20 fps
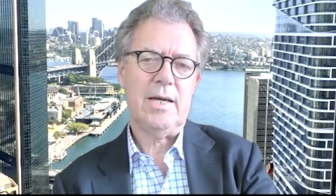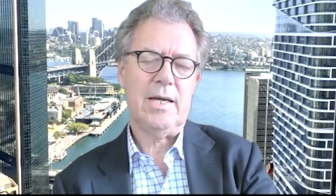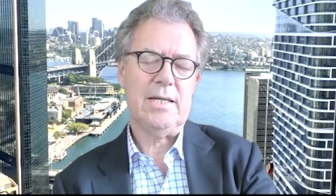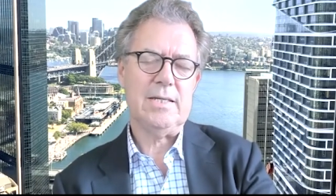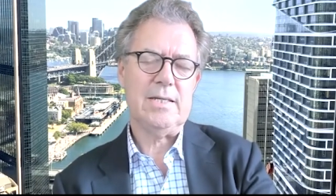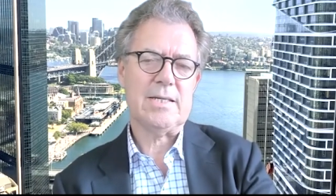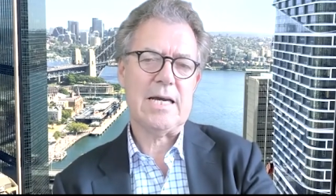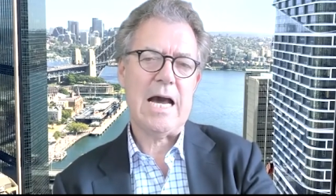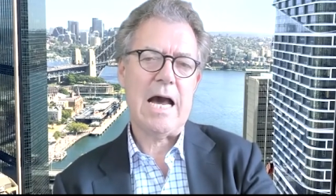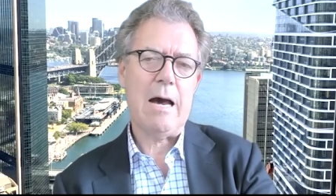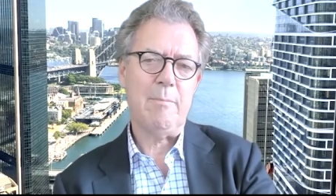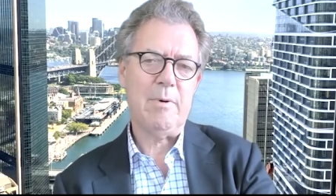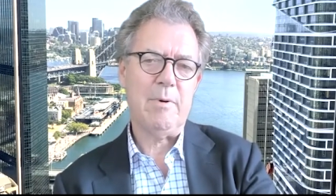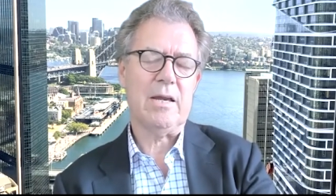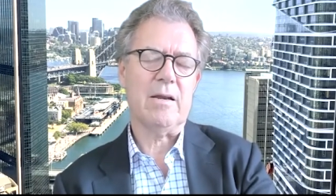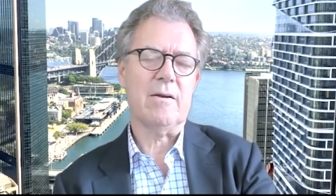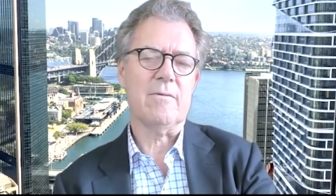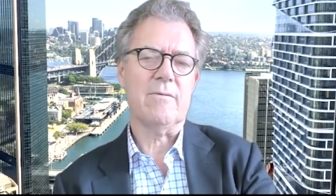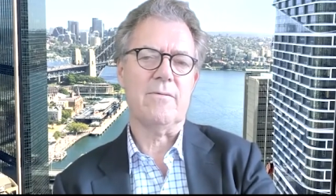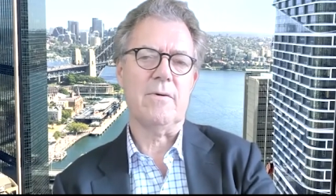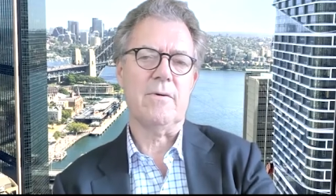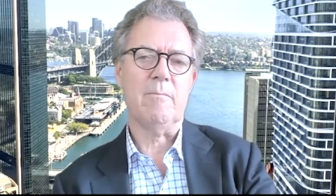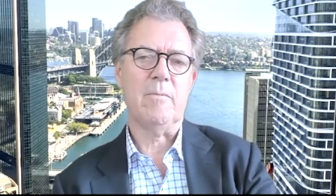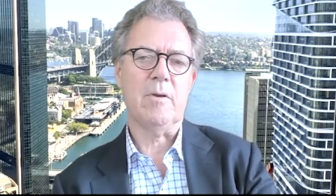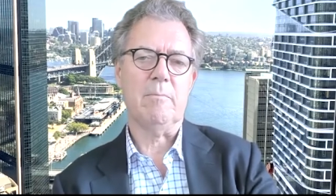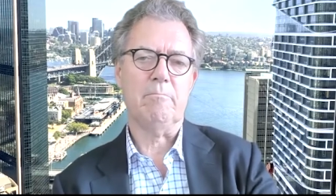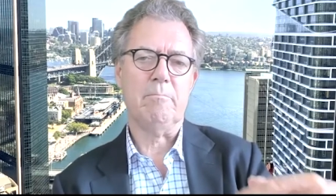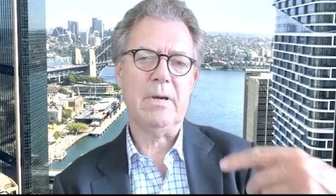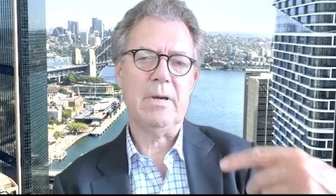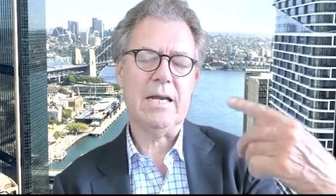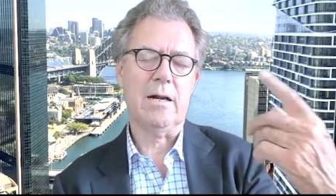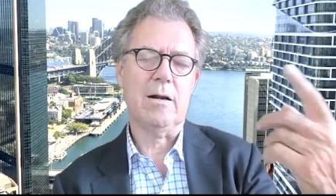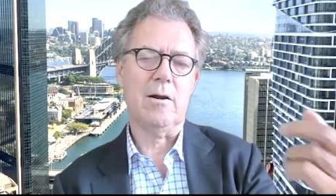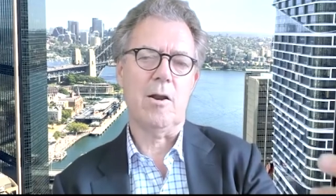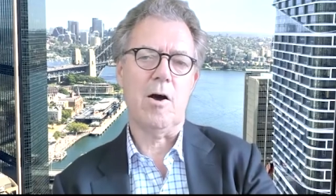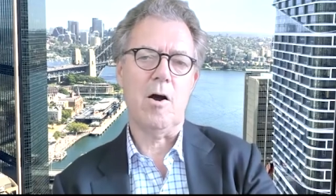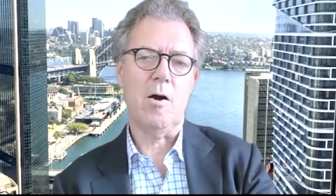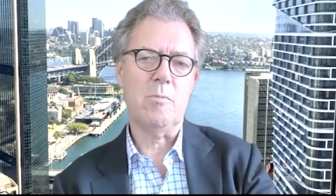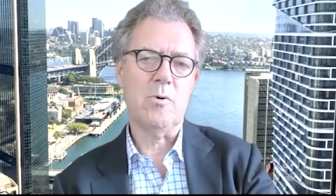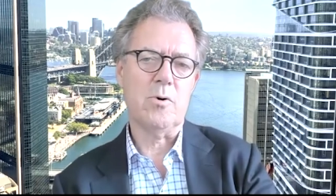is coming from the big
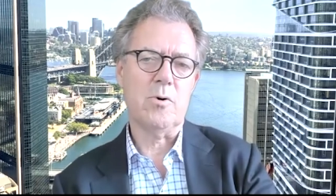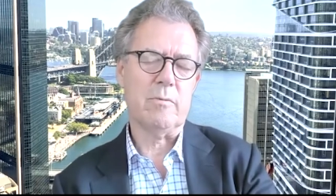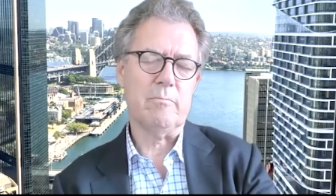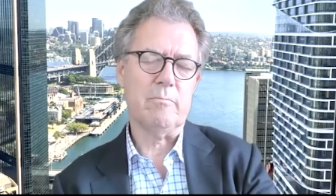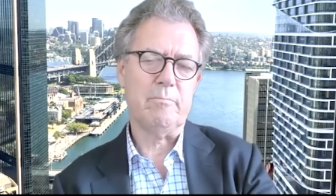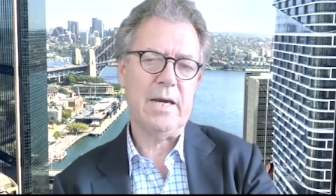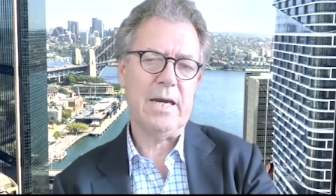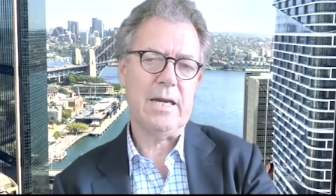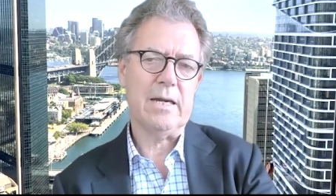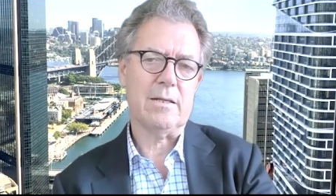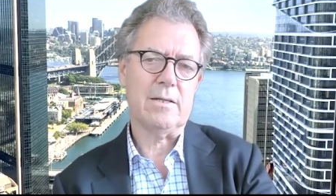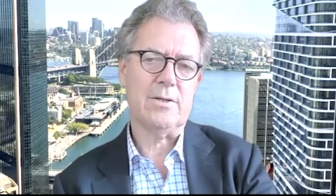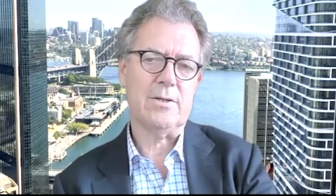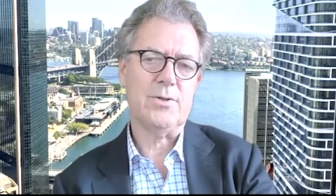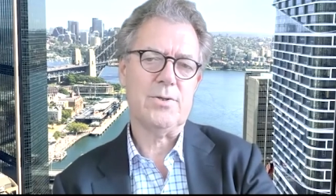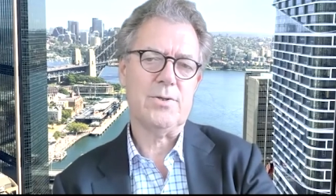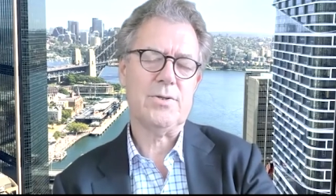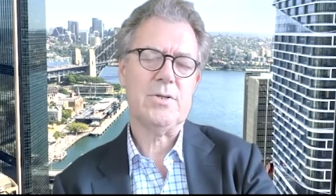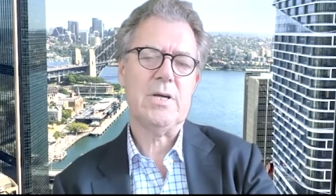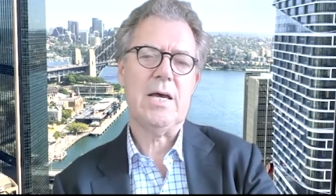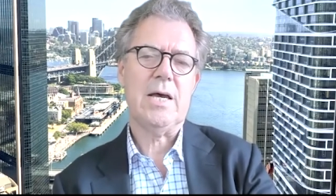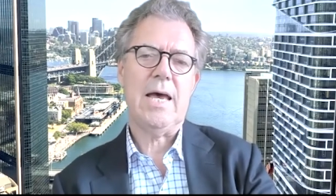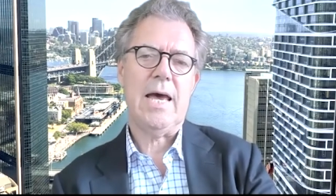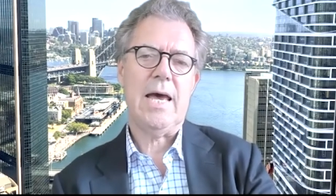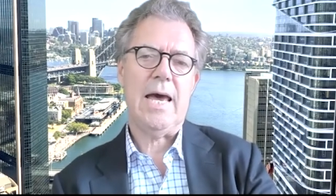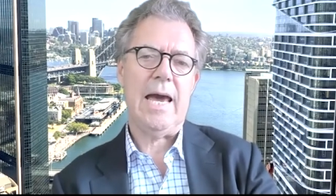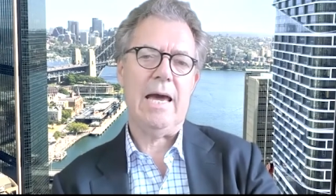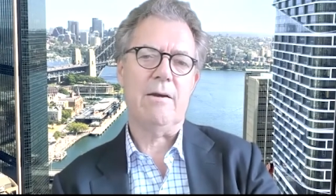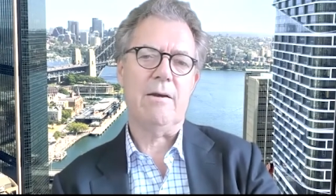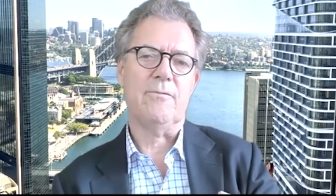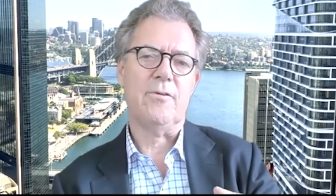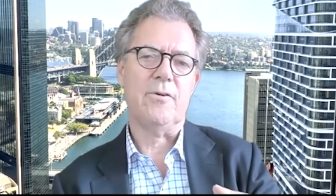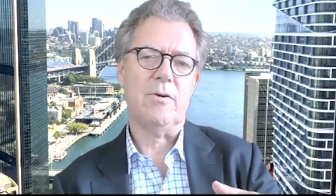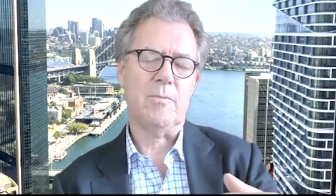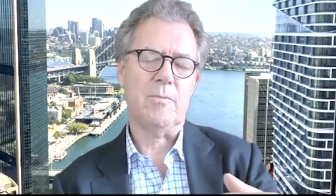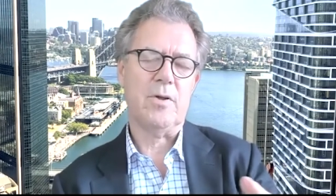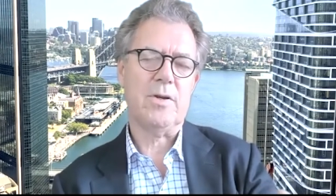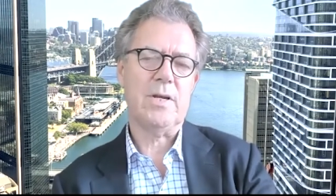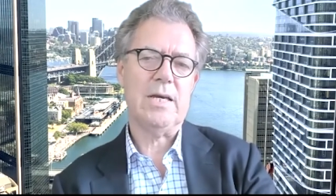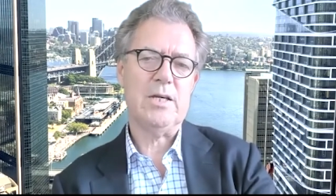global competitors and
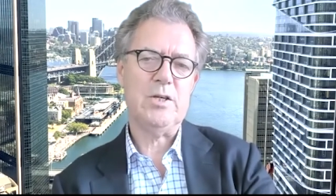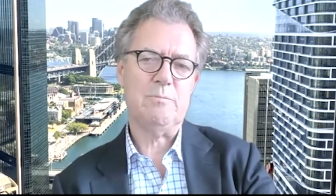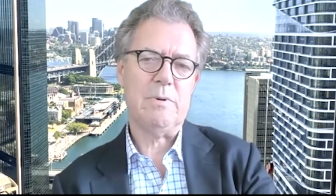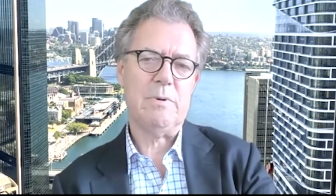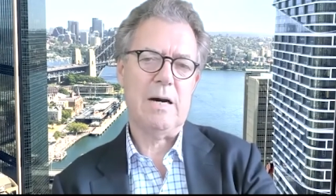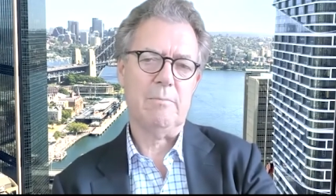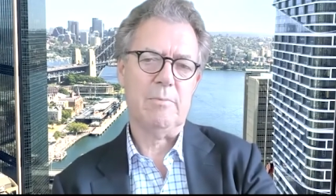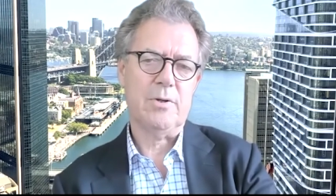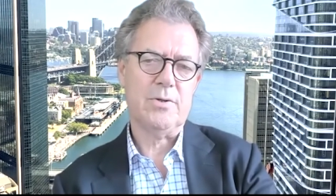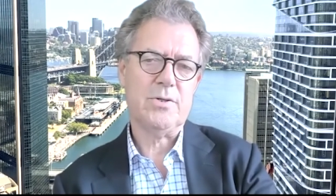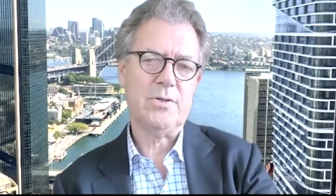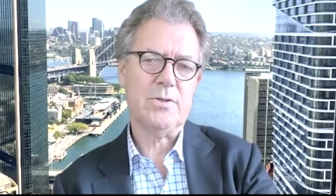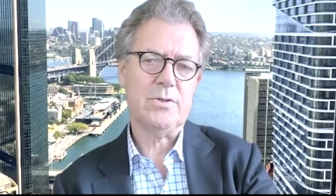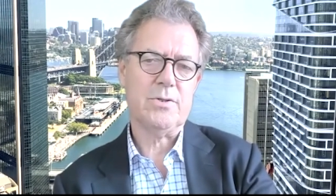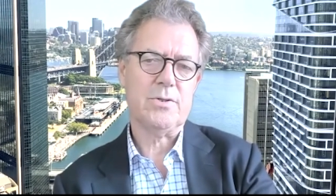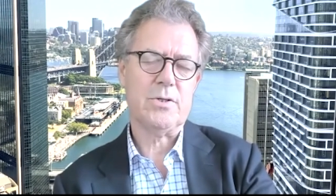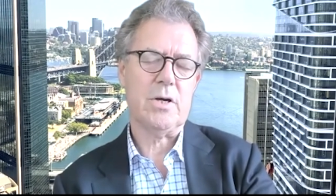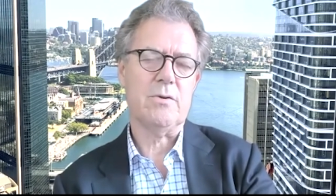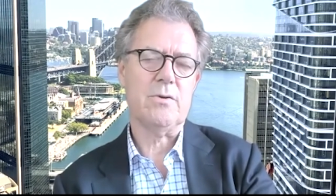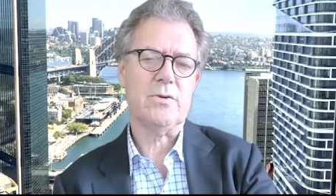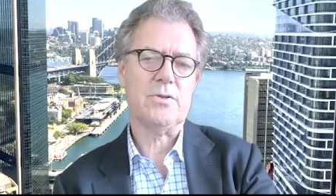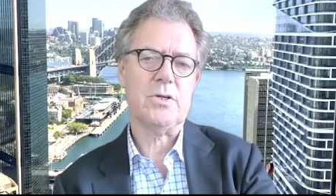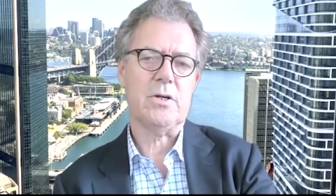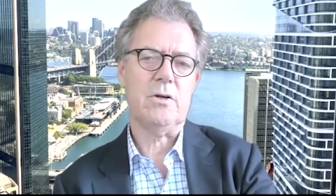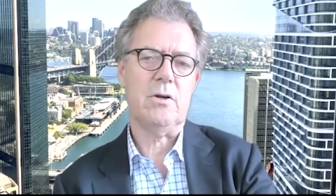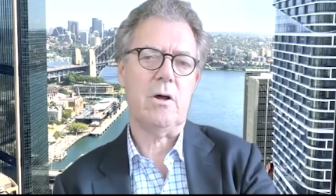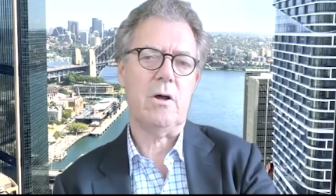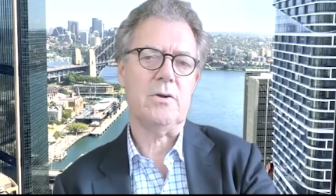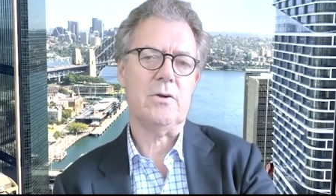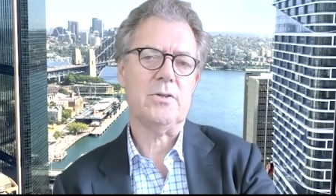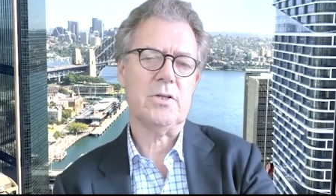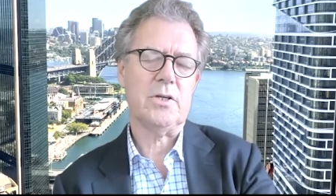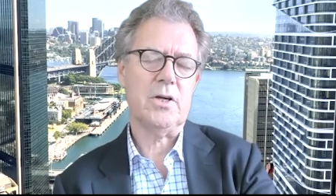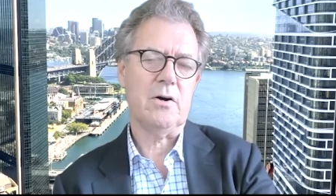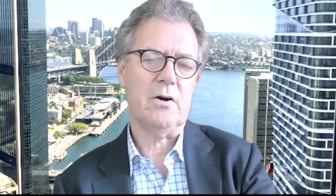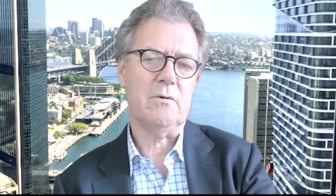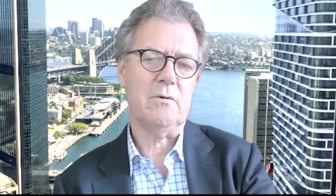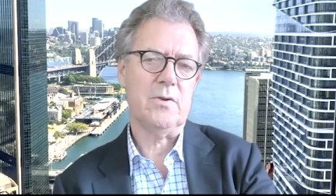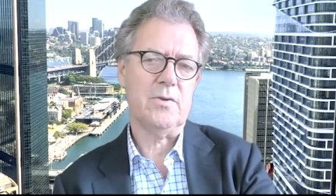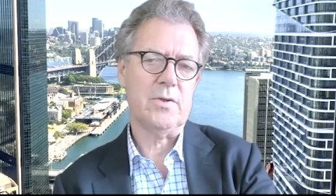from the niche publishers. So there's a lot to
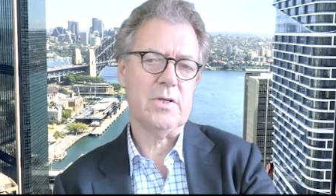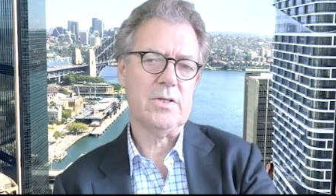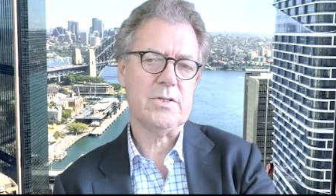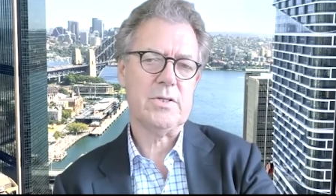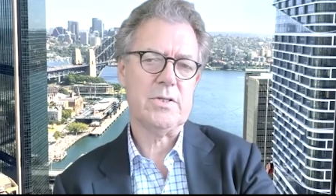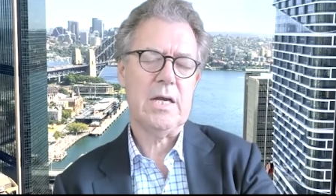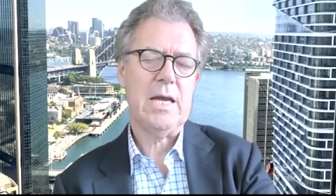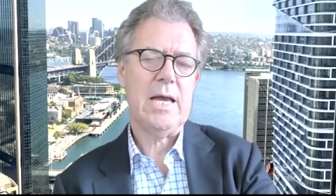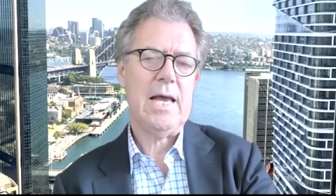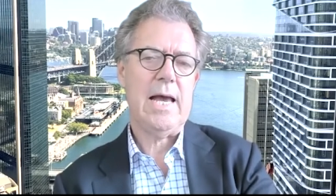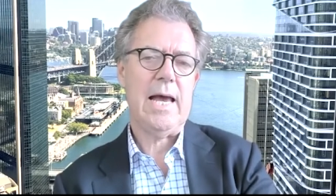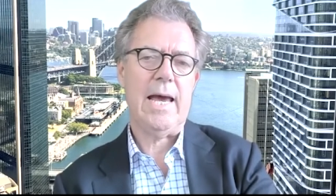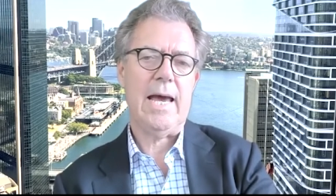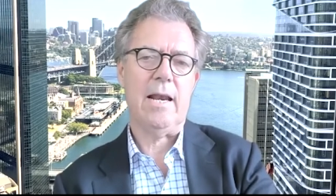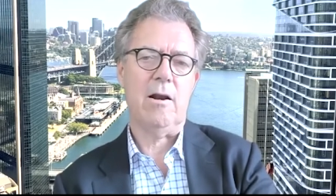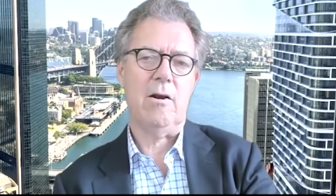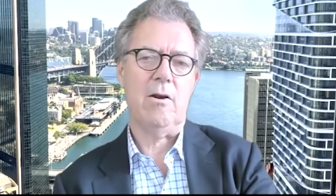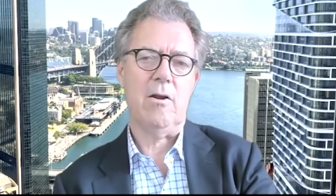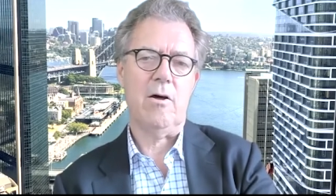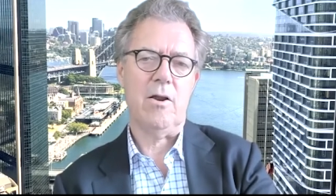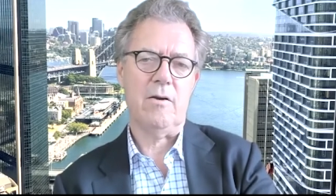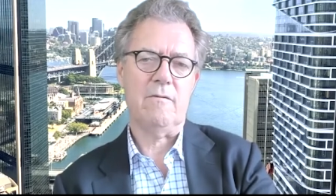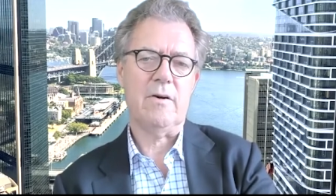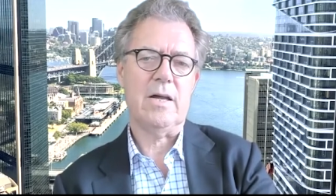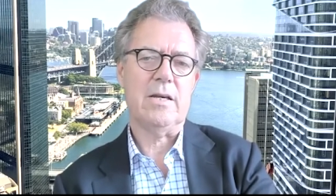go on this and a lot of